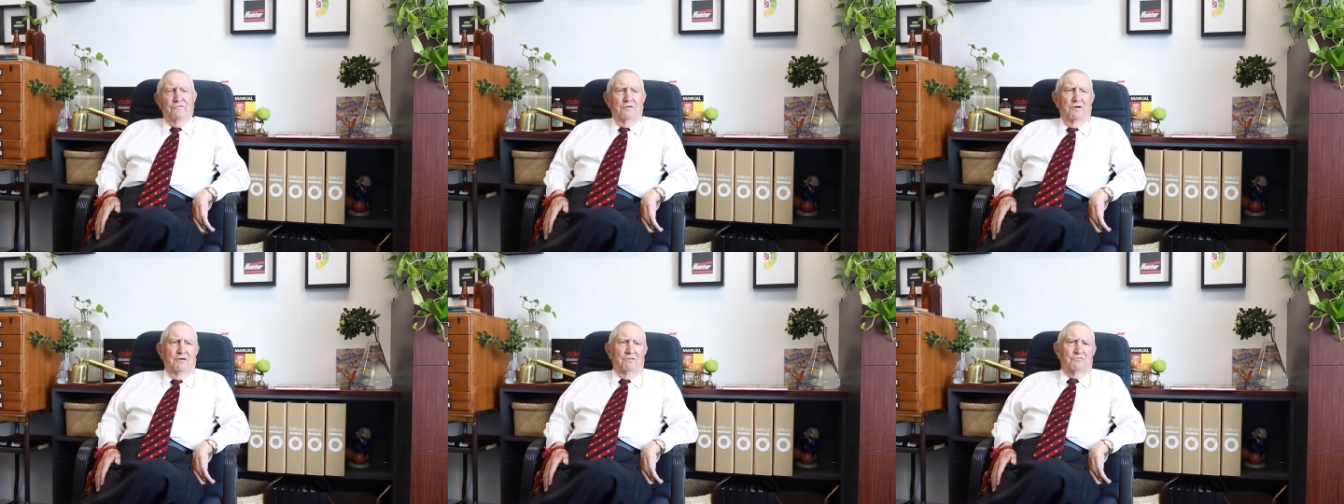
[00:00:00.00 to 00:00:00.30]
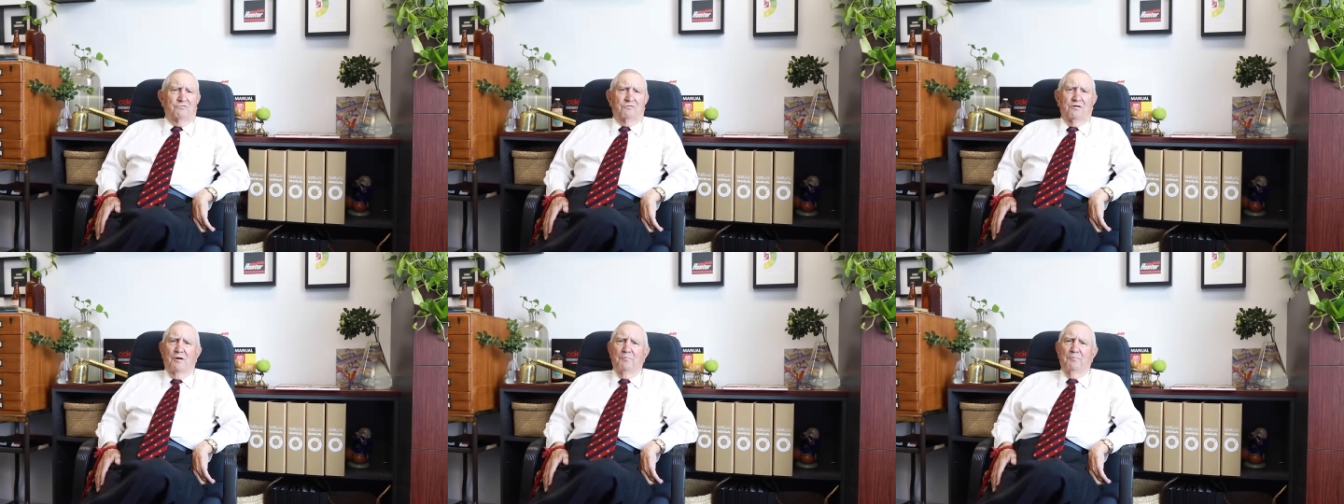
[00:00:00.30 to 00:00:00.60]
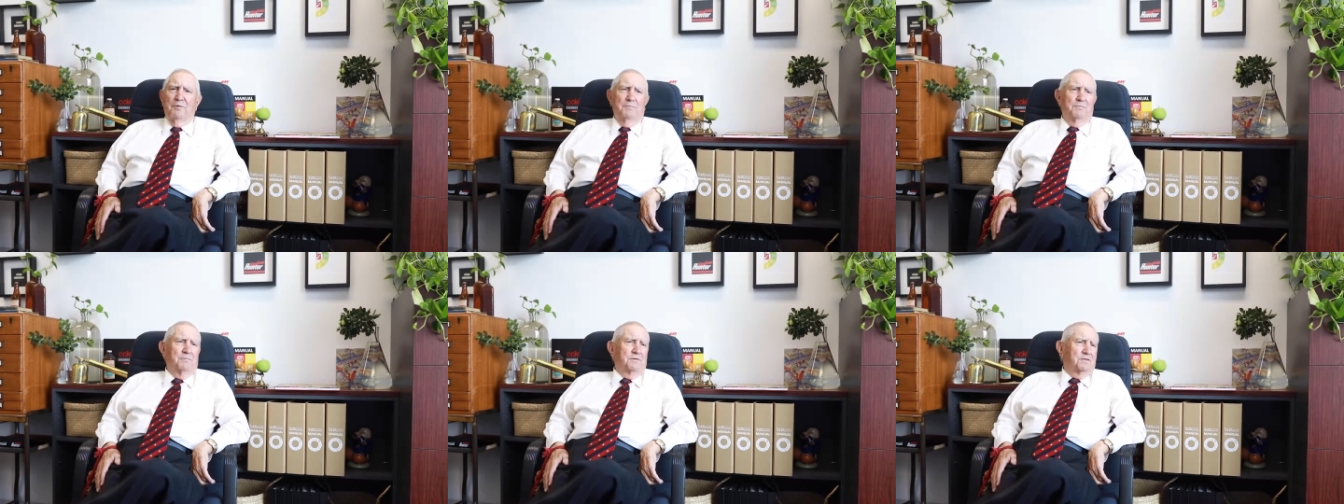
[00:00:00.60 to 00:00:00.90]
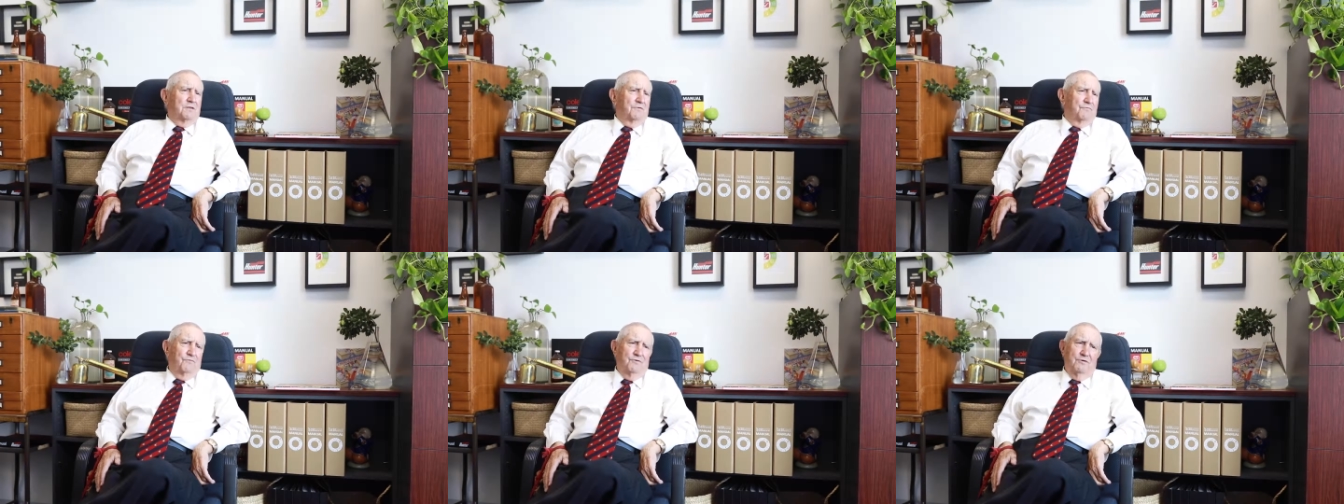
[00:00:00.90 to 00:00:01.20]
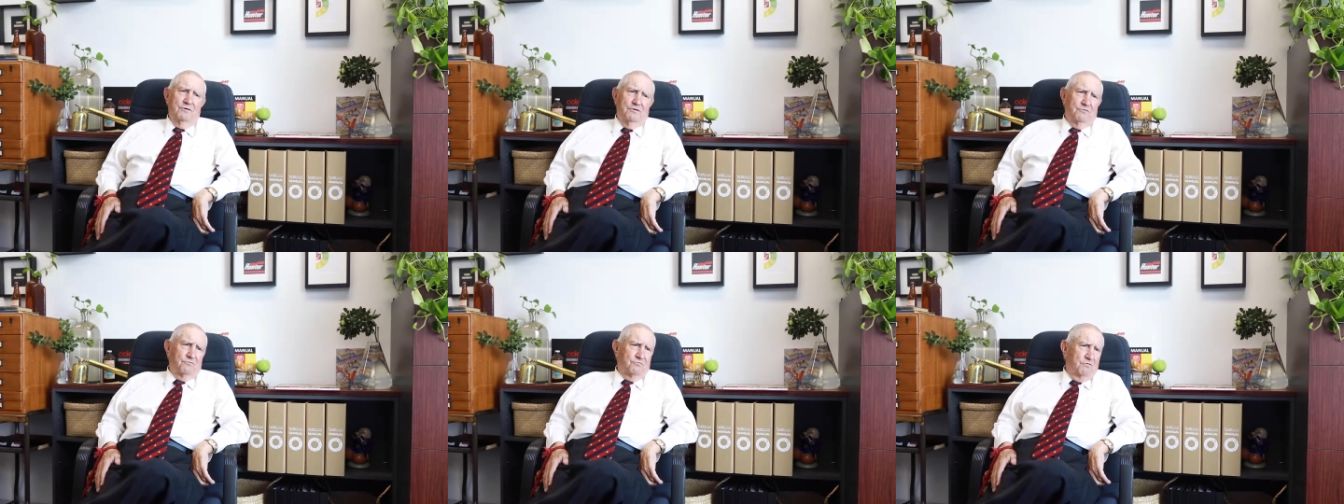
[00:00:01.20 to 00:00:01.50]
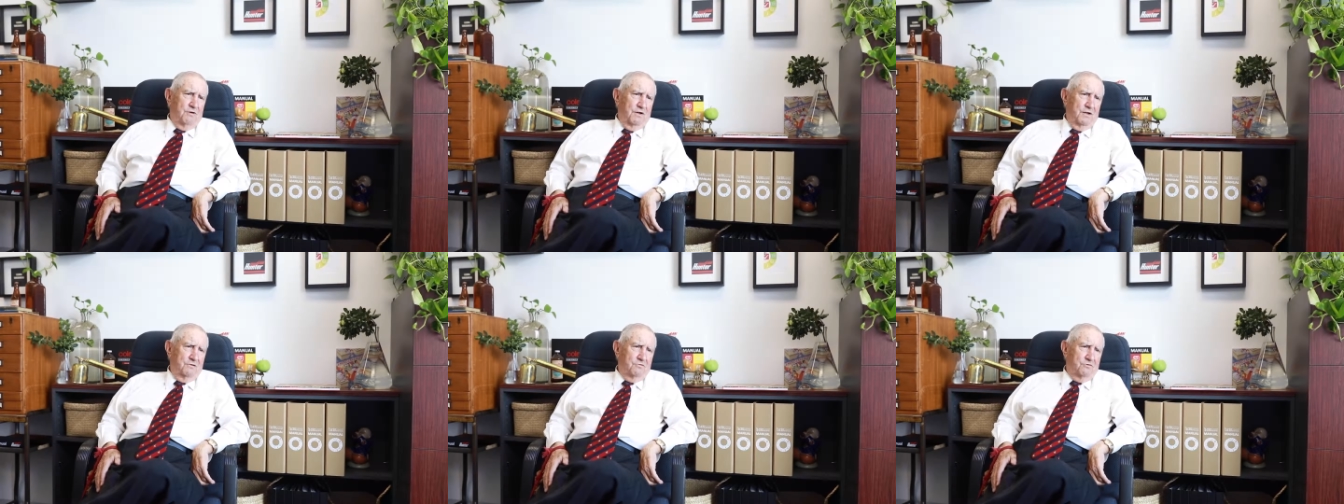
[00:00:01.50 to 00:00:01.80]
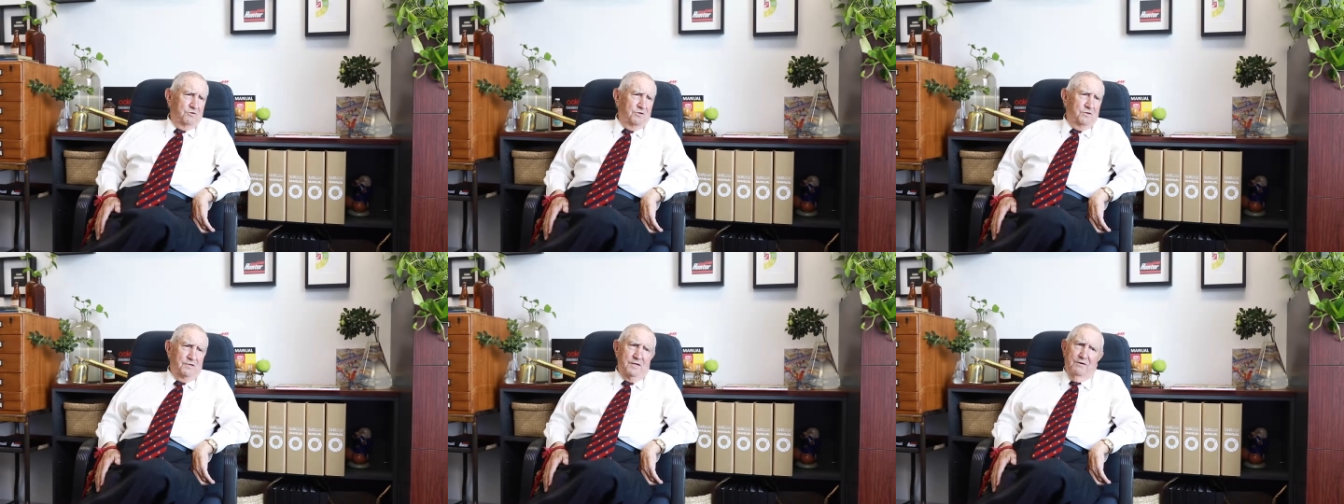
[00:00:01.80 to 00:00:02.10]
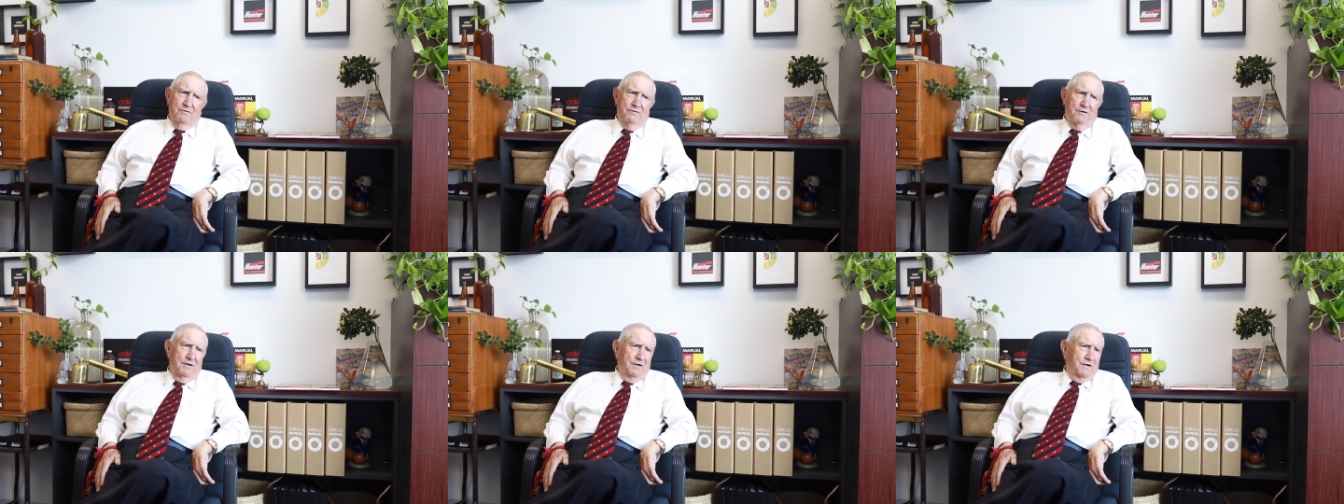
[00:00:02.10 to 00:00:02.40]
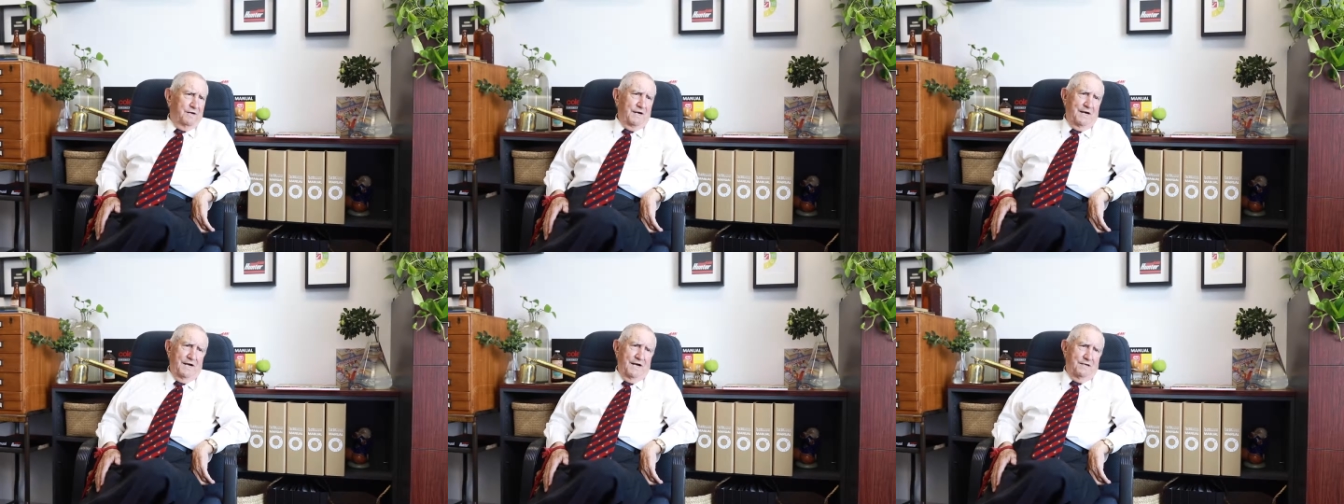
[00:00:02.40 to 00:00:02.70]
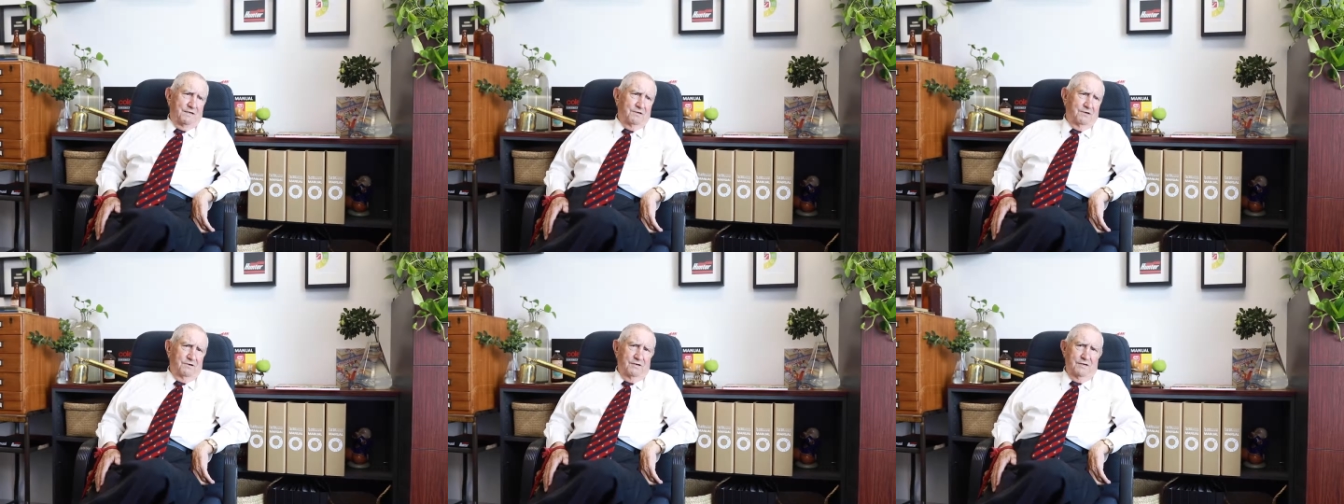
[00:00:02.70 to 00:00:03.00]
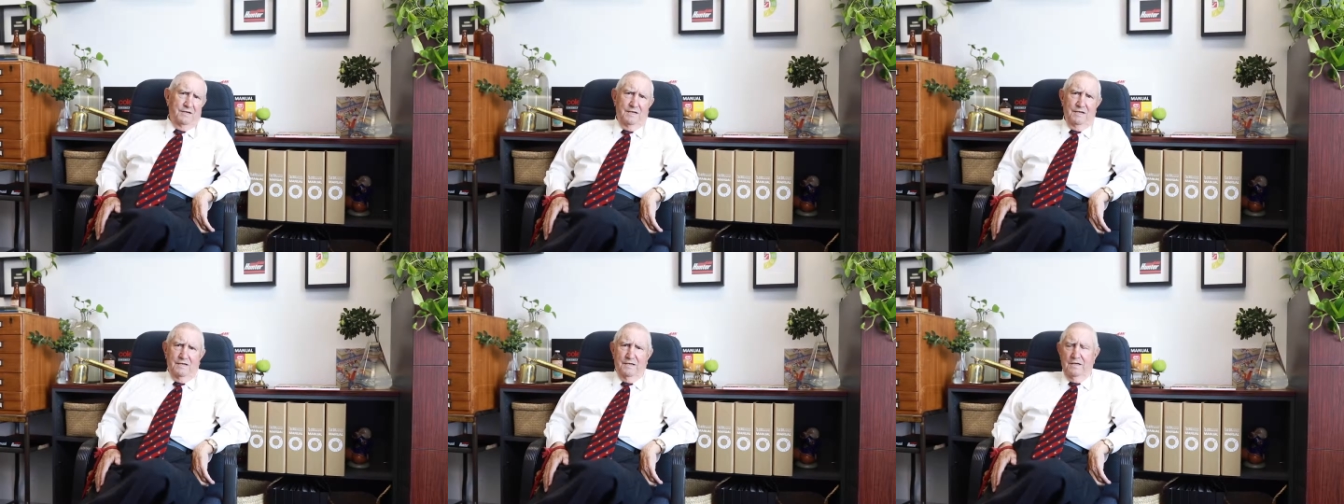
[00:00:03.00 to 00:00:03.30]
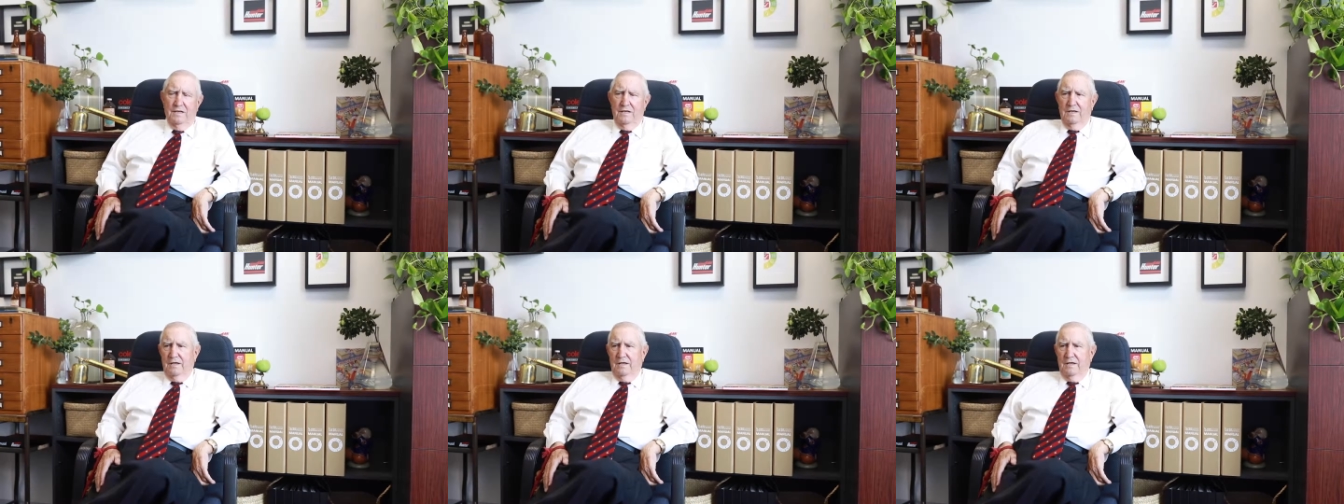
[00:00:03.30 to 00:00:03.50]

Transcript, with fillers: I'll stop him in the first round. You know how hard I hit.